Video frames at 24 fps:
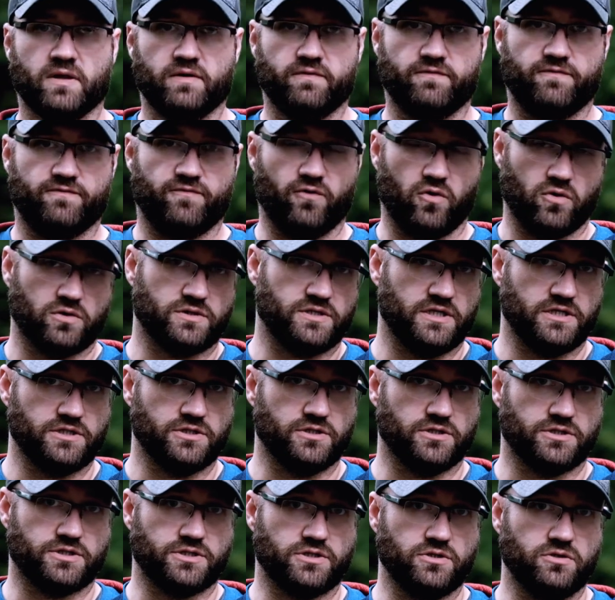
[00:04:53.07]
For
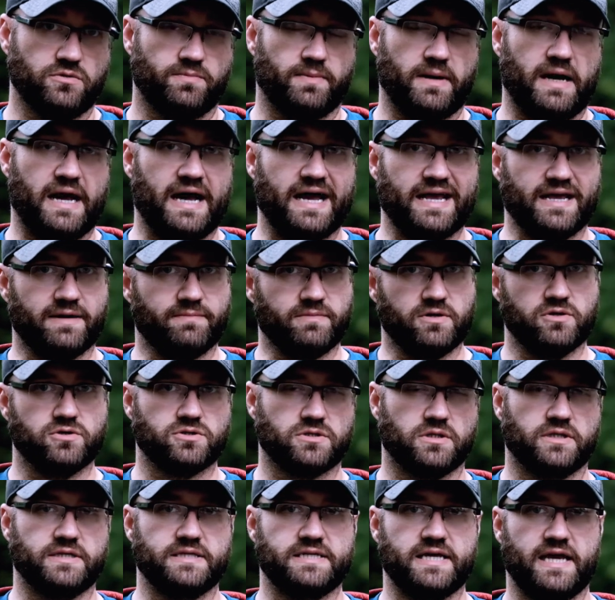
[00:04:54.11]
Digital Soup, I am
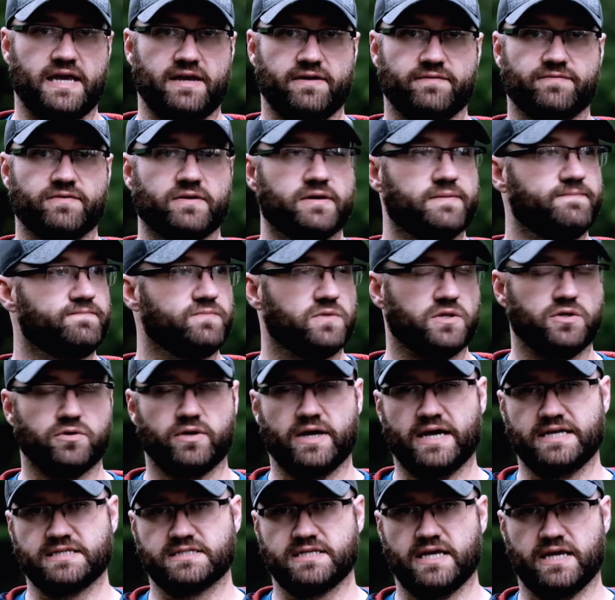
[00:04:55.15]
Usually Dave. You
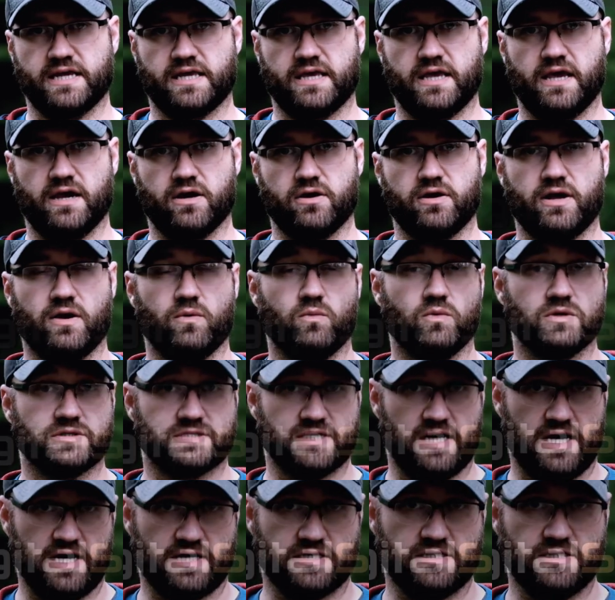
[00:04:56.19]
guys take care, and we'll
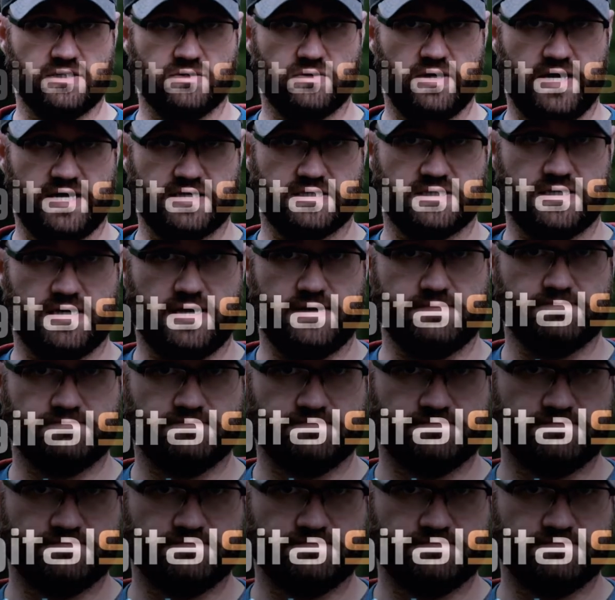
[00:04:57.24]
talk to you next time.